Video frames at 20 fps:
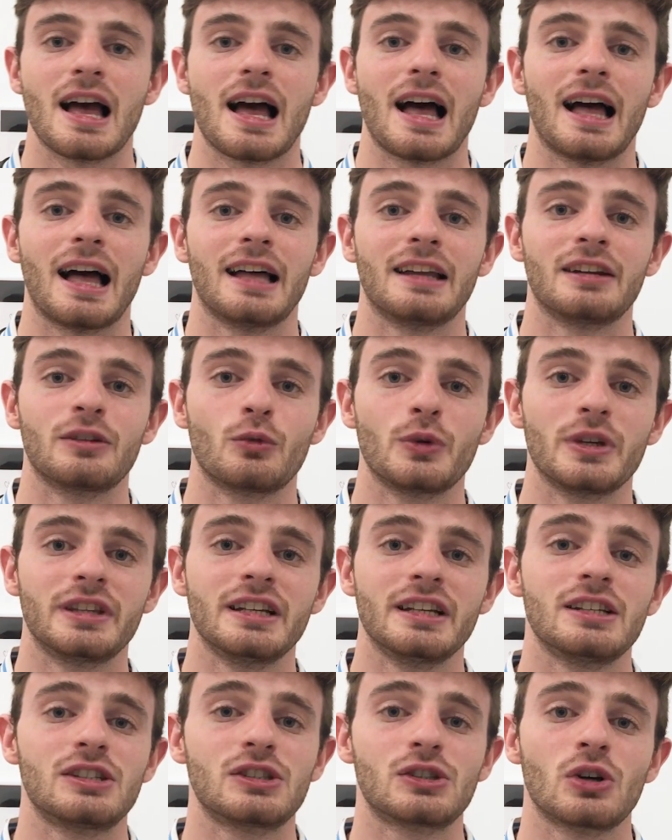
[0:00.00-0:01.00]
and we
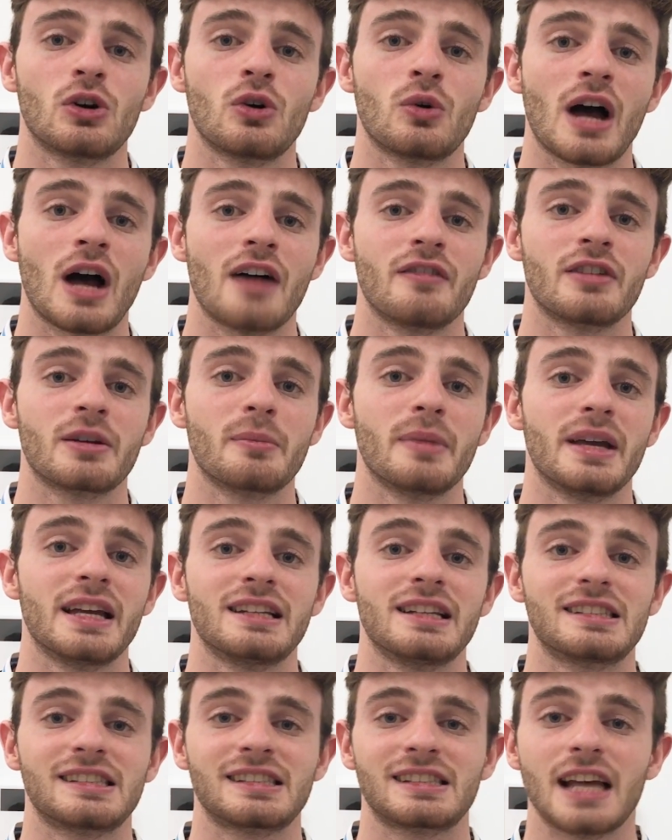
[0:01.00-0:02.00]
did so having
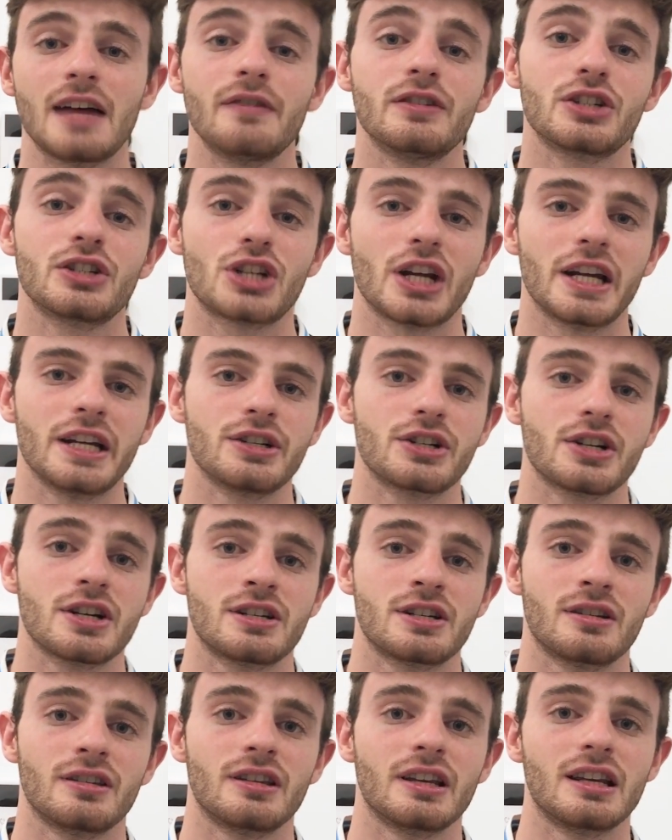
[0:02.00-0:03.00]
made 7 changes
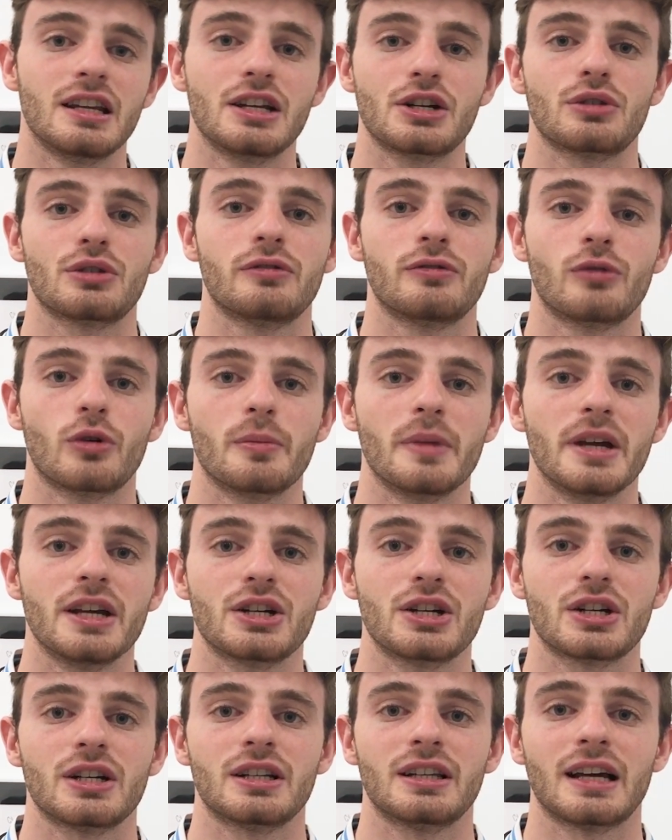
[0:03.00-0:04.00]
to the initial
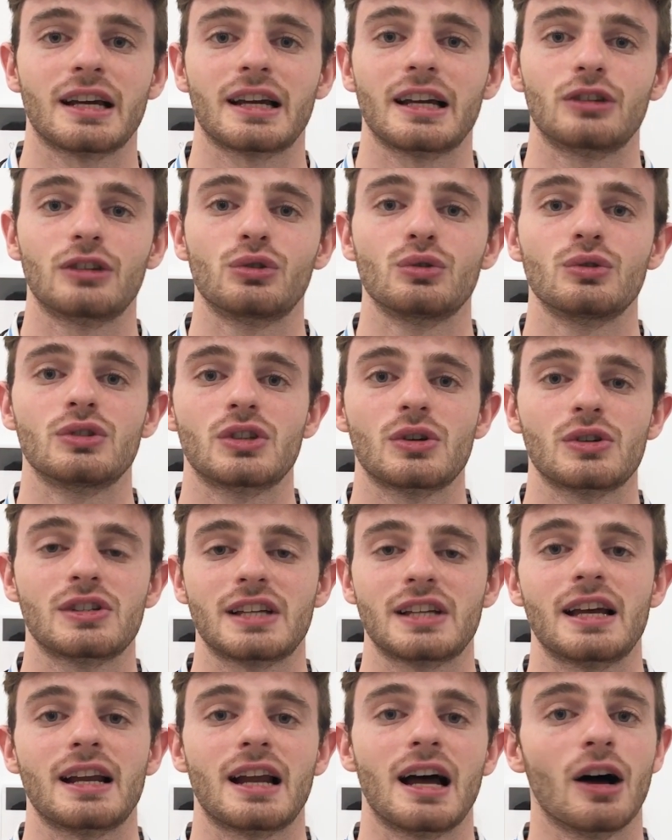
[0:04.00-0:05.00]
formation that Gattuso
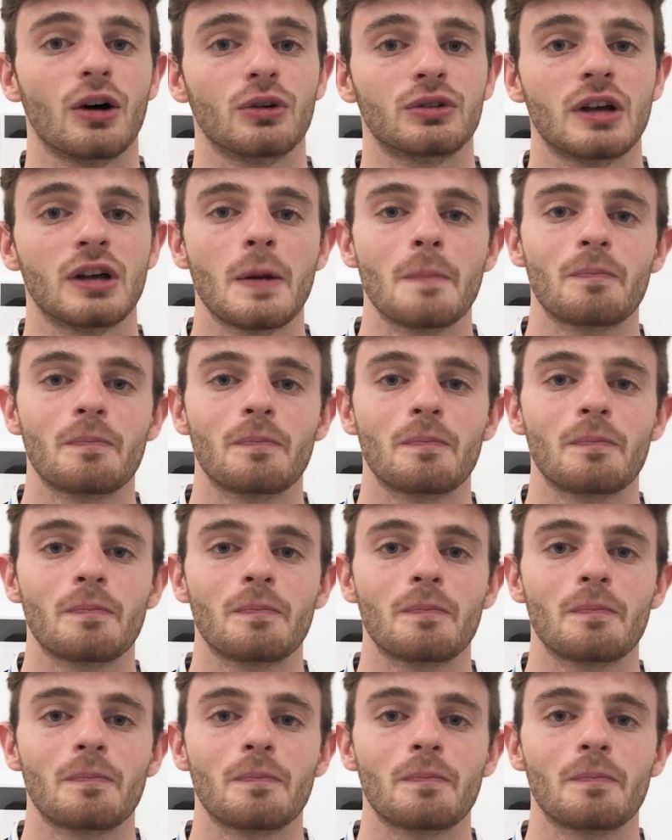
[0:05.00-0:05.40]
set out.